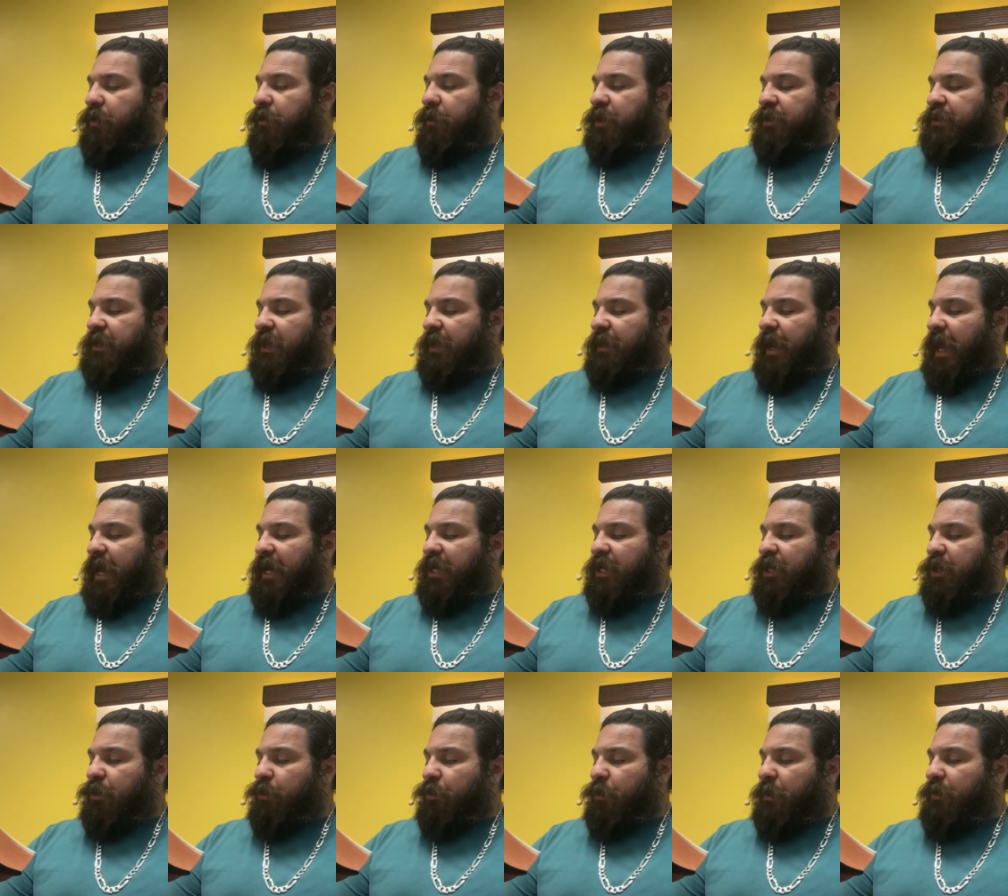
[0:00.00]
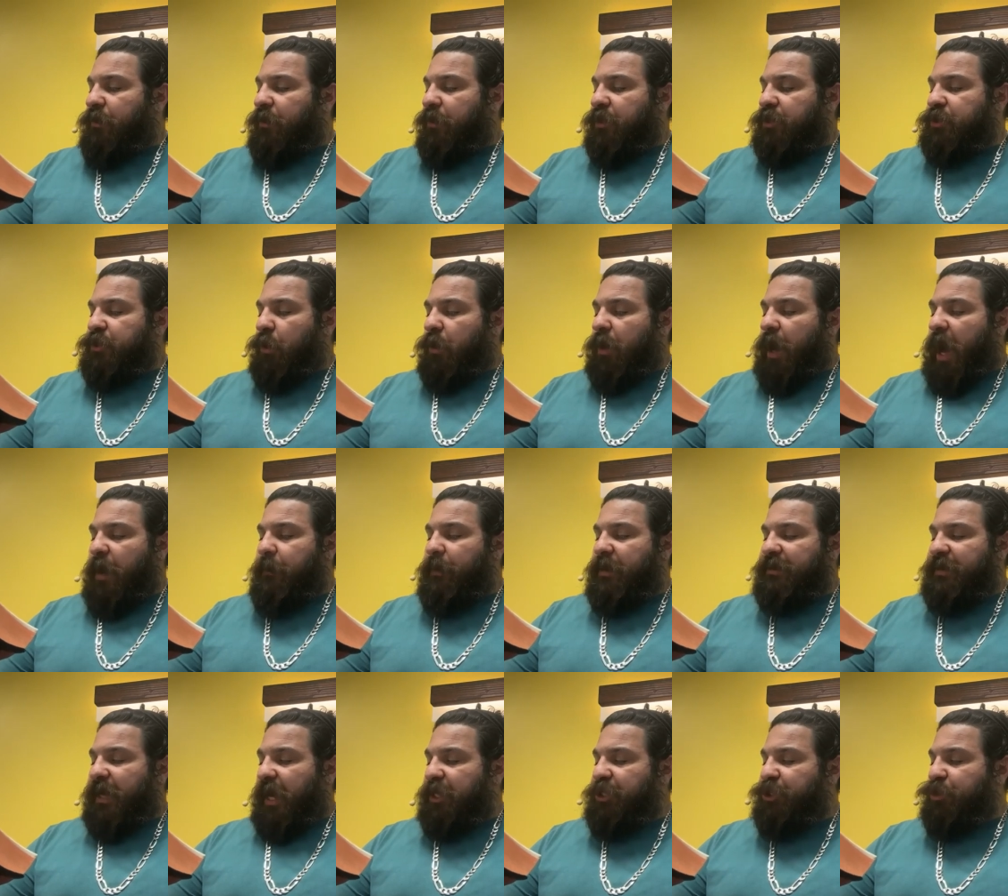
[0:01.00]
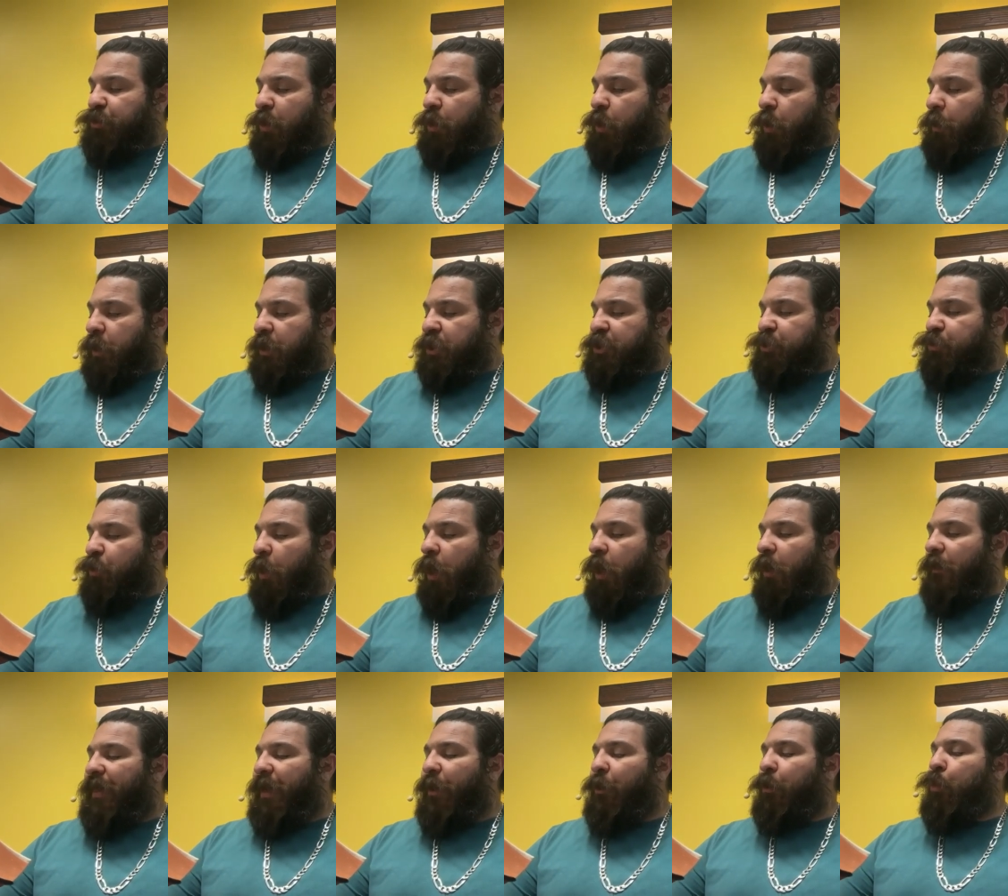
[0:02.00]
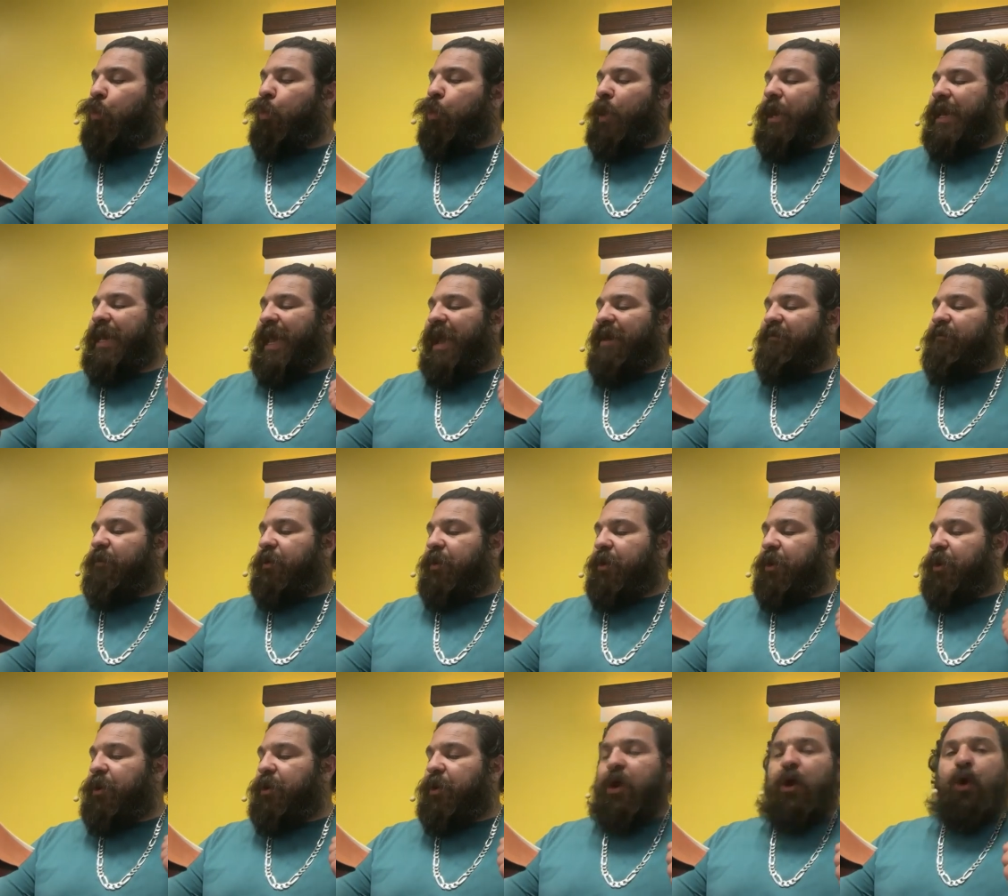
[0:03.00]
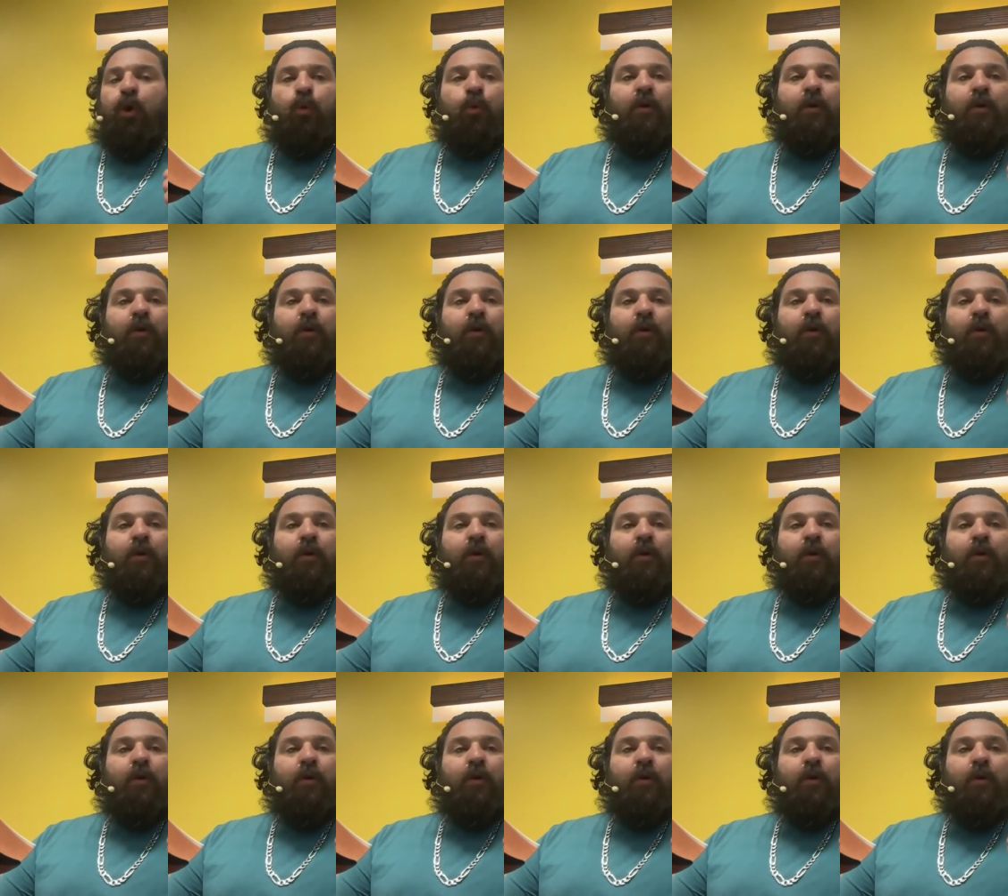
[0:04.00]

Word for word: There is none like you, and there is no God beside you, according to all that we have heard